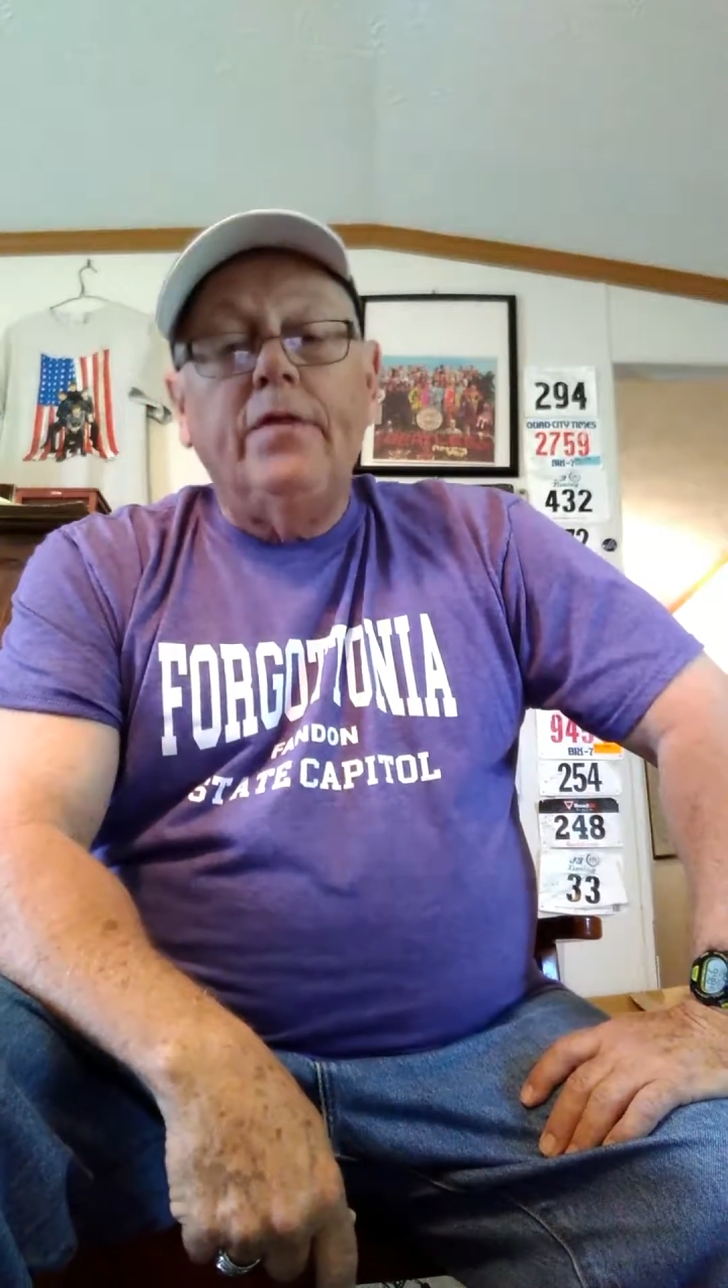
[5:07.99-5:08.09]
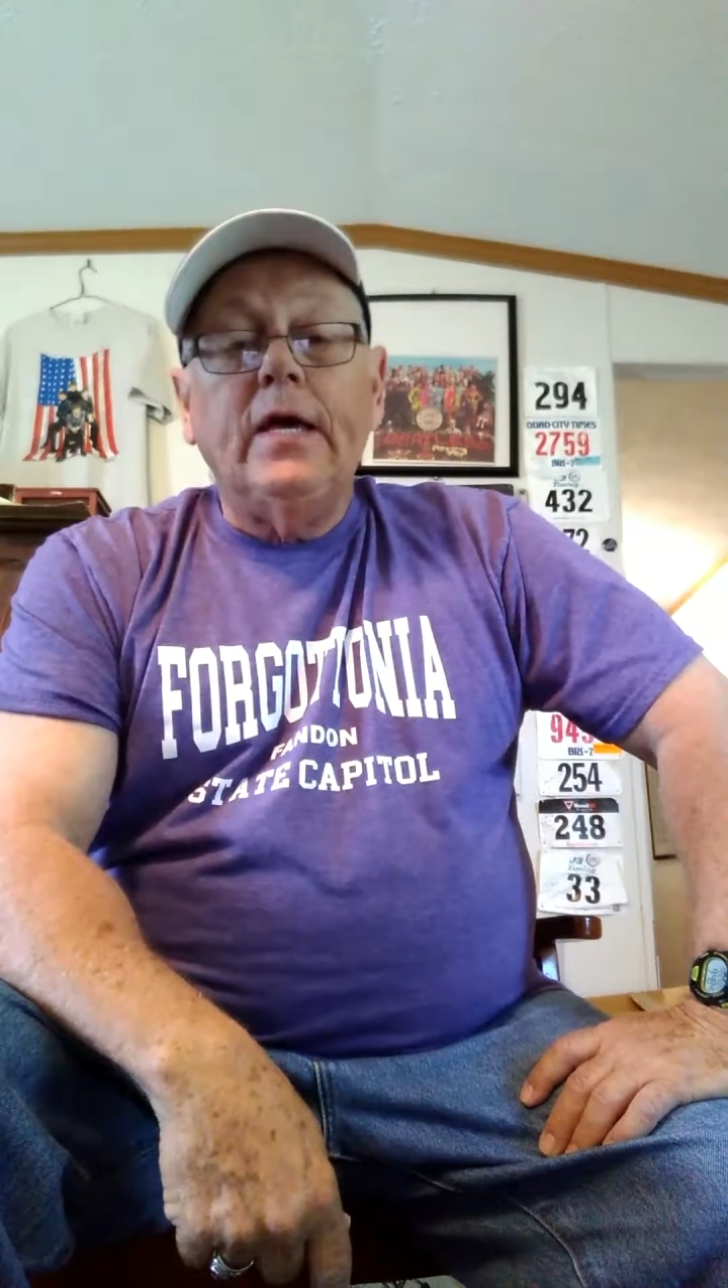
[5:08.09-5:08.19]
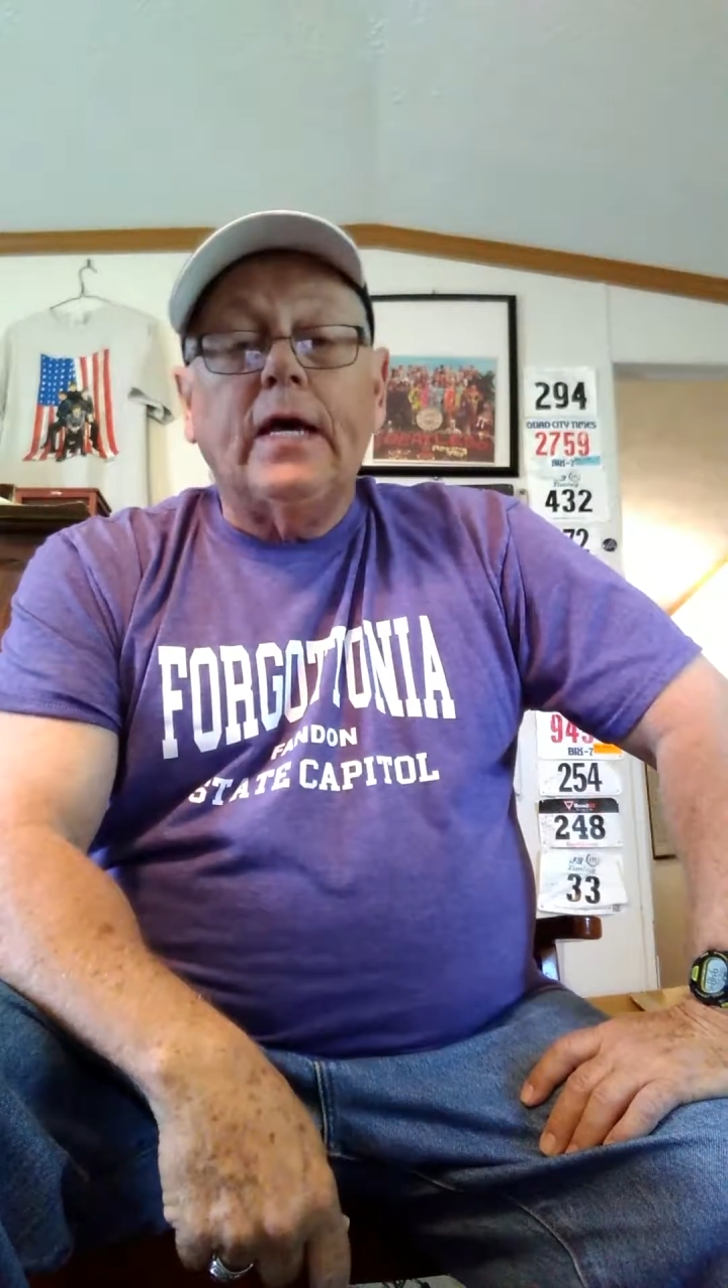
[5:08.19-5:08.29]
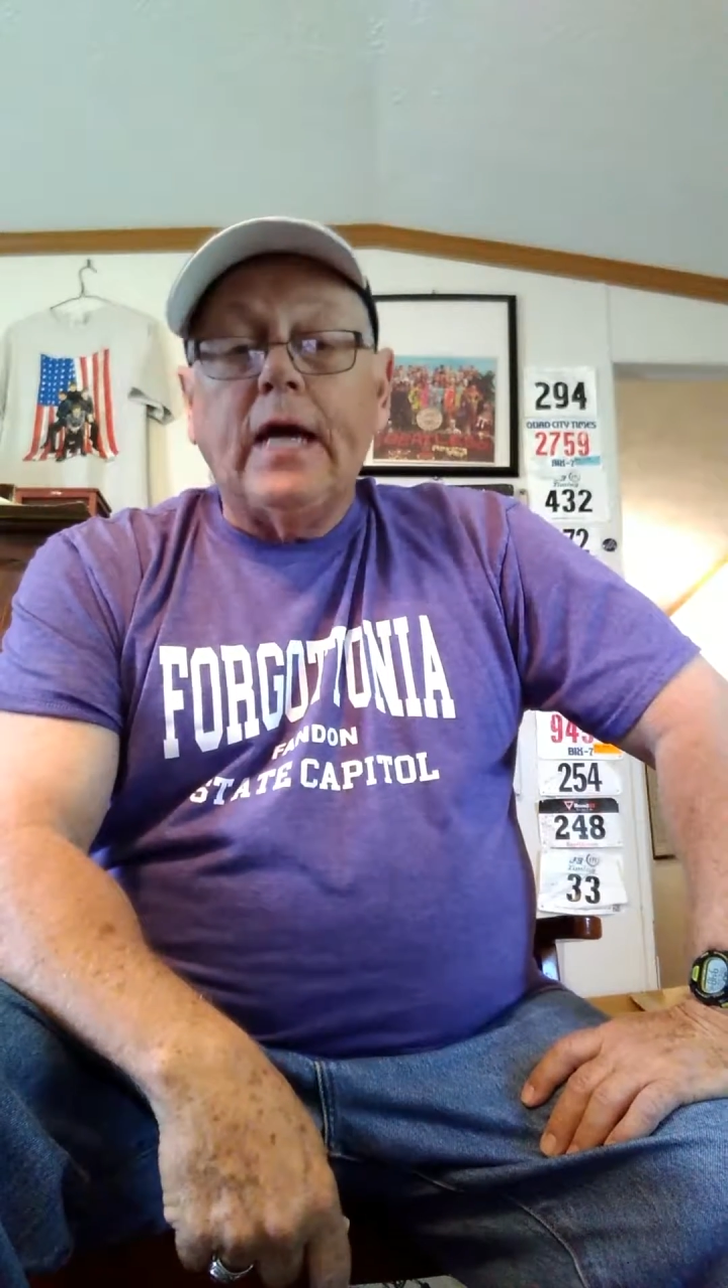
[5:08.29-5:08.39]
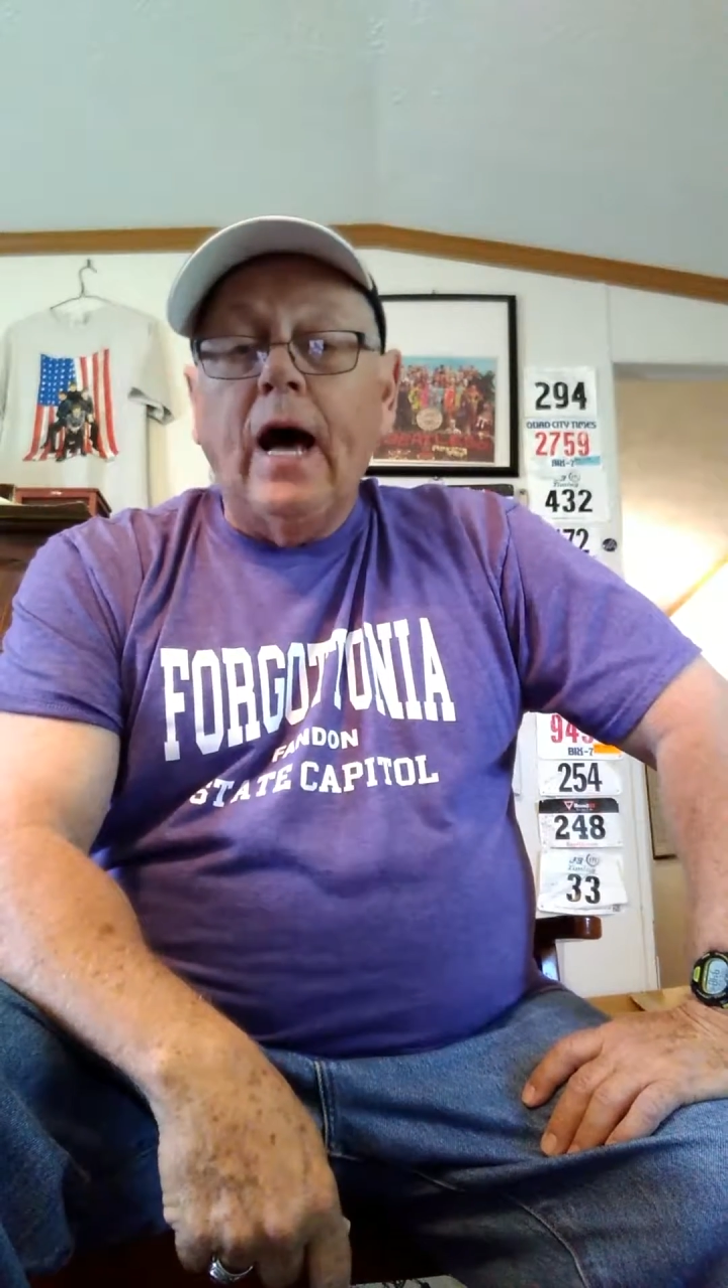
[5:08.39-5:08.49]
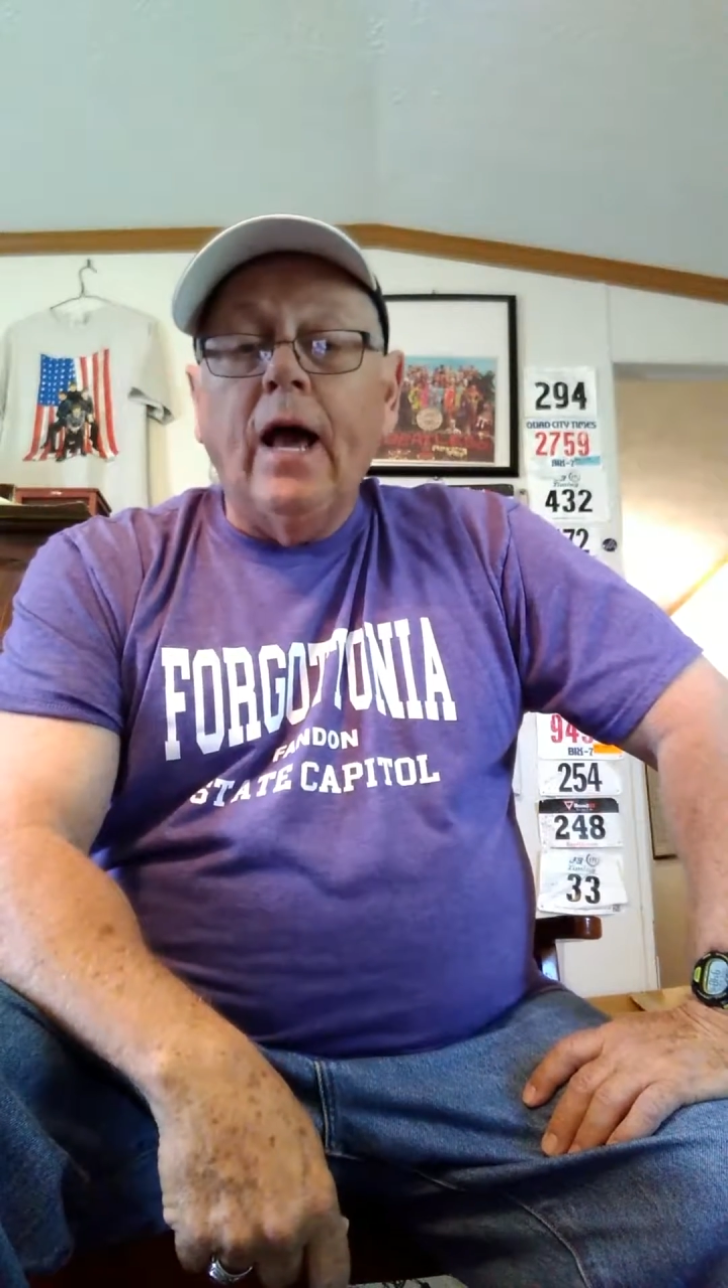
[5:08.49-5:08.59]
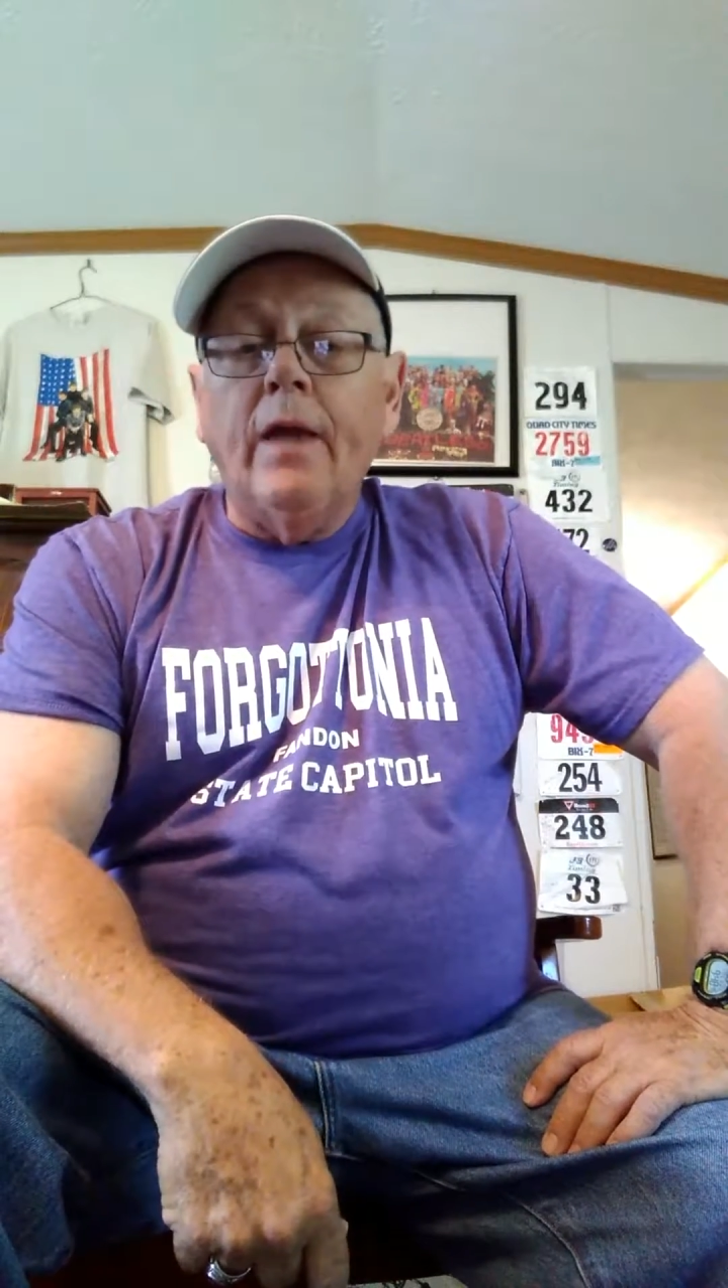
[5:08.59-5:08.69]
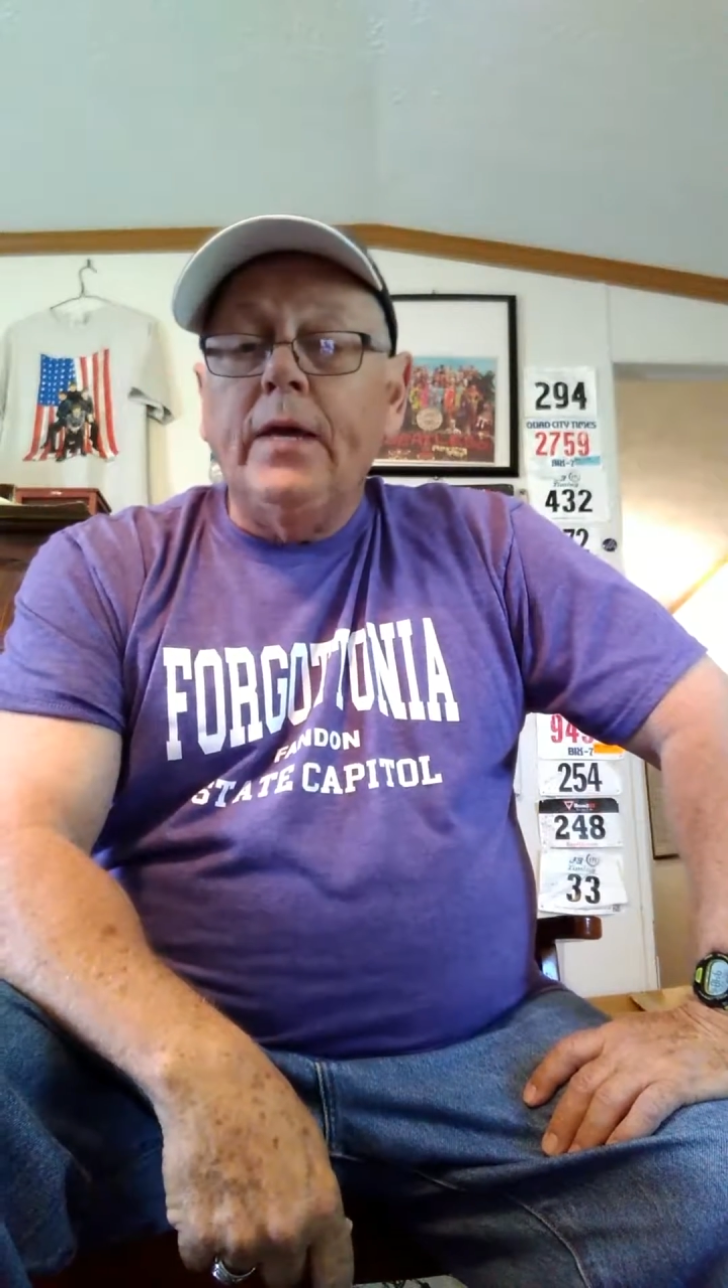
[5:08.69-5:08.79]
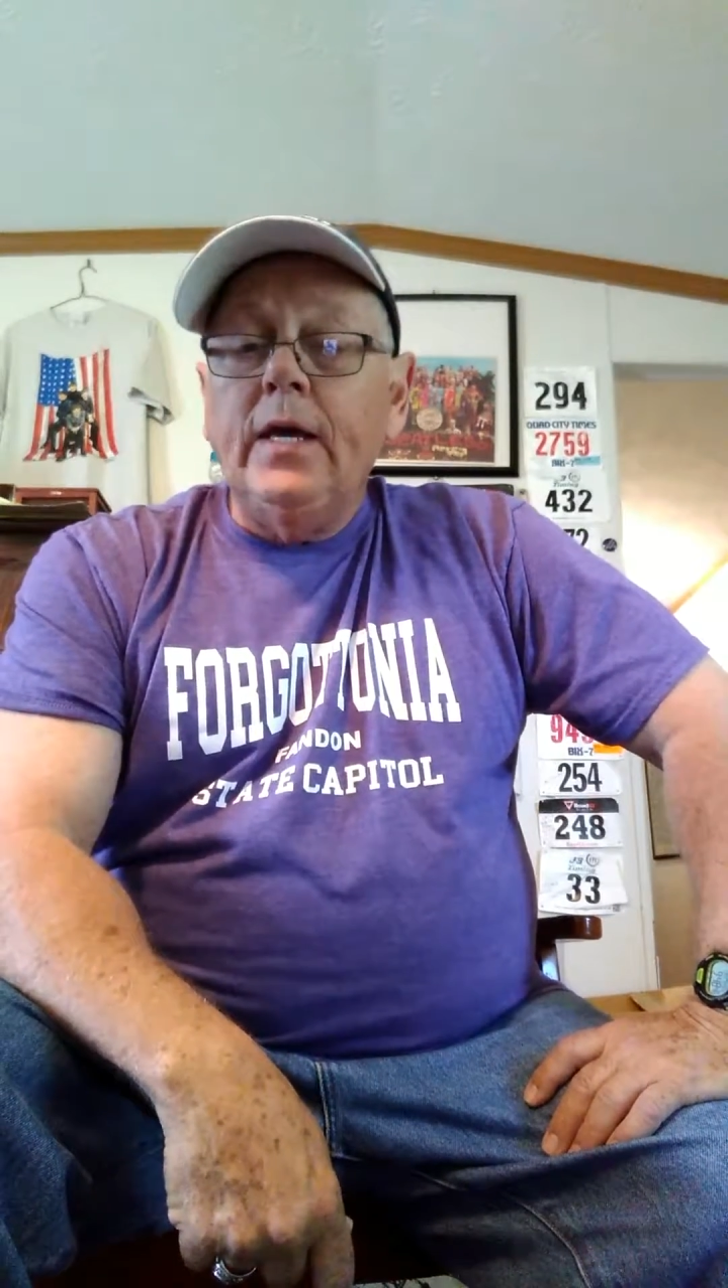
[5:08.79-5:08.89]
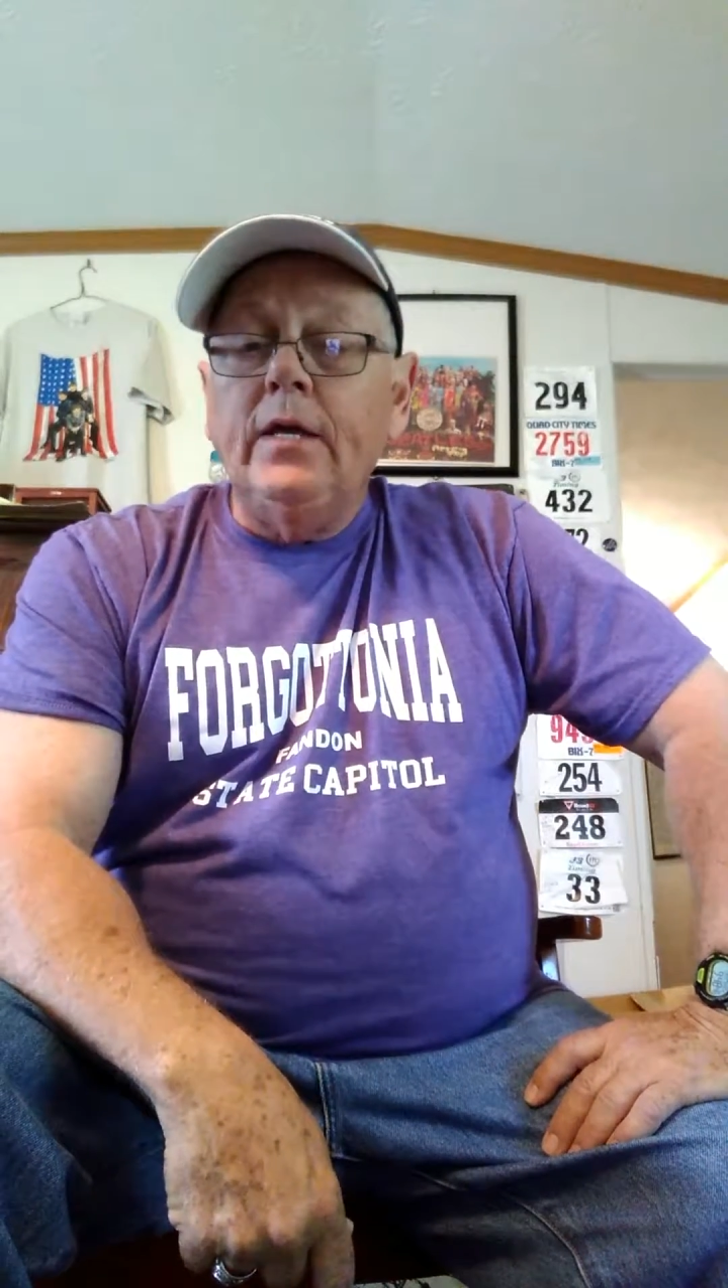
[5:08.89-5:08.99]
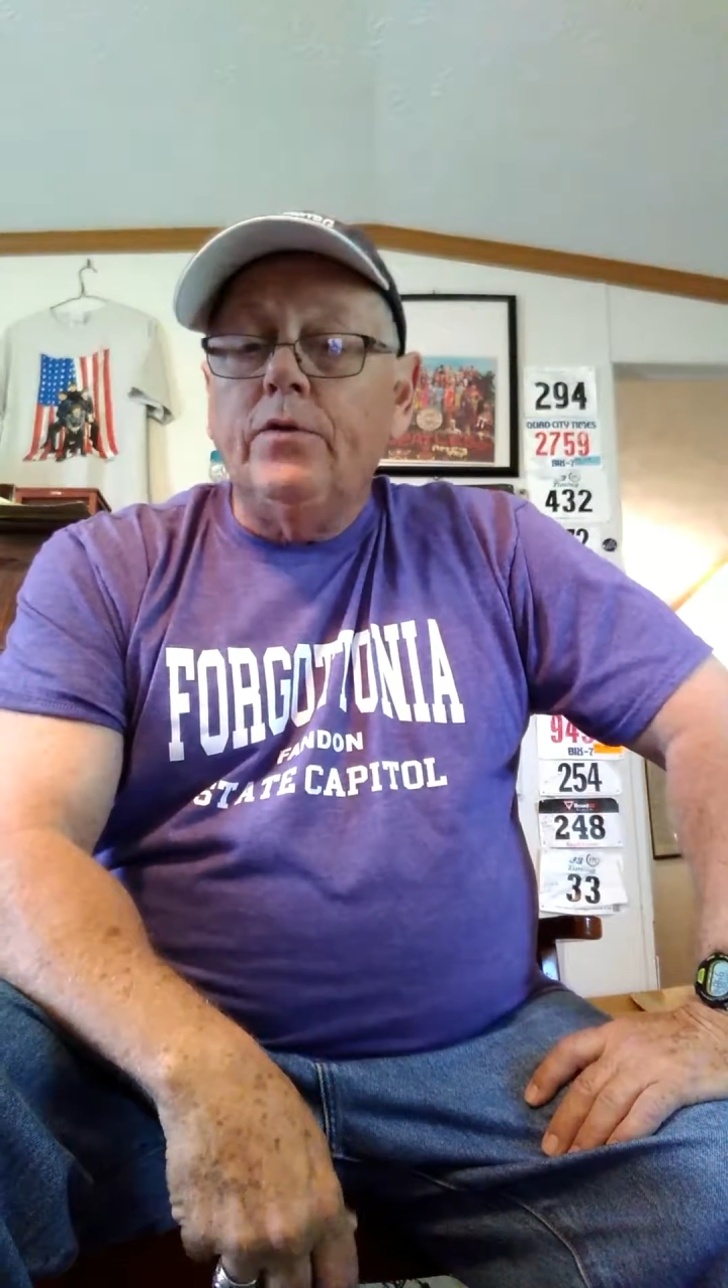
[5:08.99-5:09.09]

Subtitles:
The economy,